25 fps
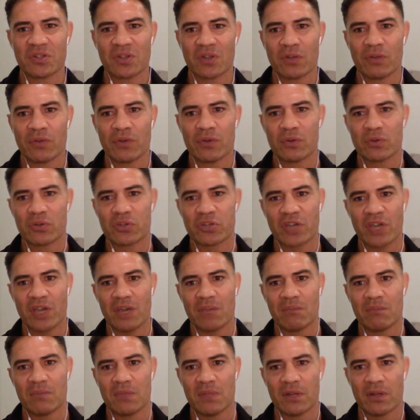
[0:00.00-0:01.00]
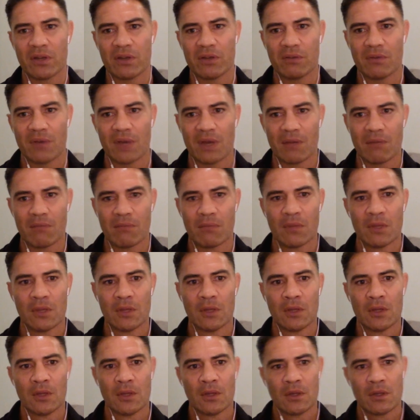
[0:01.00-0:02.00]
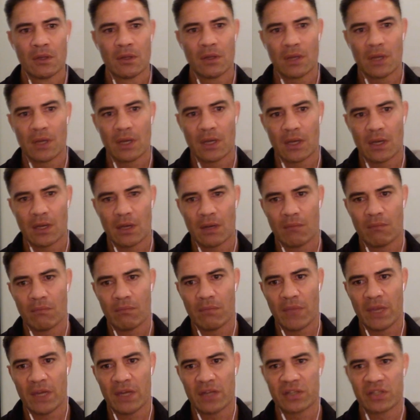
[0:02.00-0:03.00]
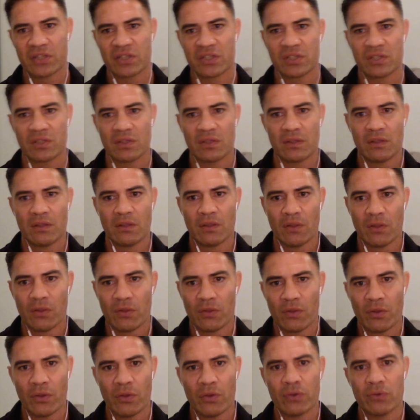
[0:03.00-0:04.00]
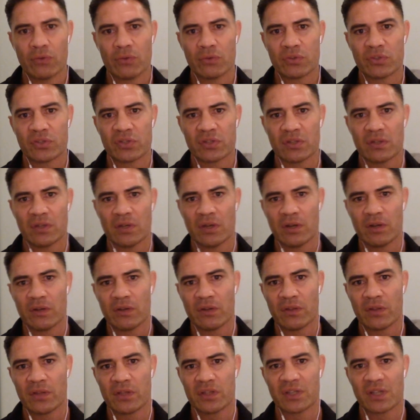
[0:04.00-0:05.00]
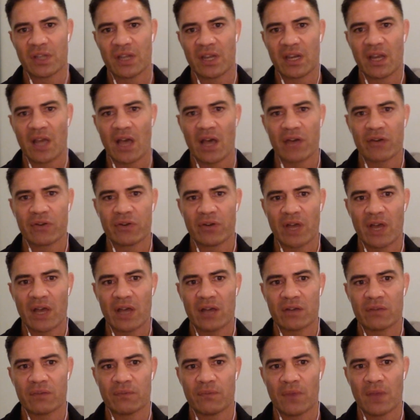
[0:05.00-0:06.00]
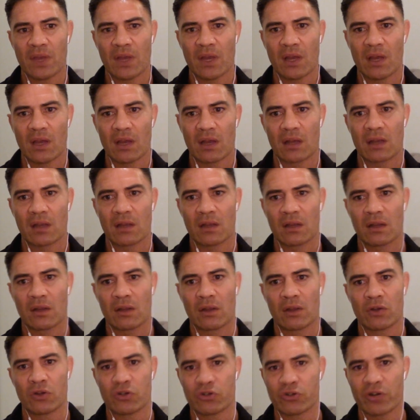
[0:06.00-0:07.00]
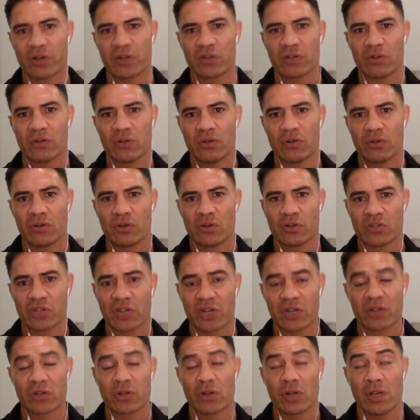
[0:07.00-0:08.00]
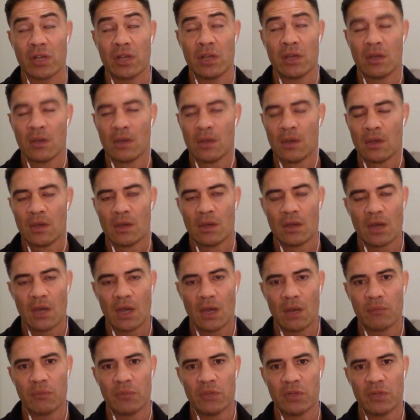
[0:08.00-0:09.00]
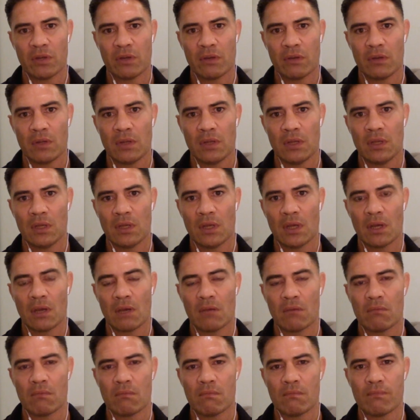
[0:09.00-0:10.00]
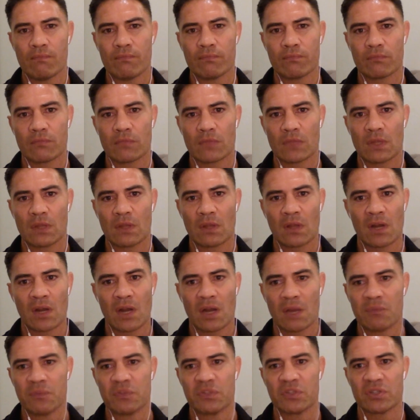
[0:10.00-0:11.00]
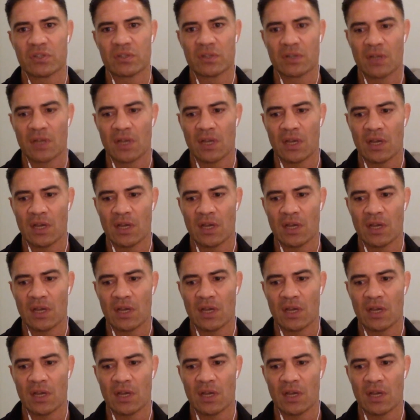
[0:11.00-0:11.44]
a real shame, and it's the hurdles. Things are getting harder and harder contractually. The clubs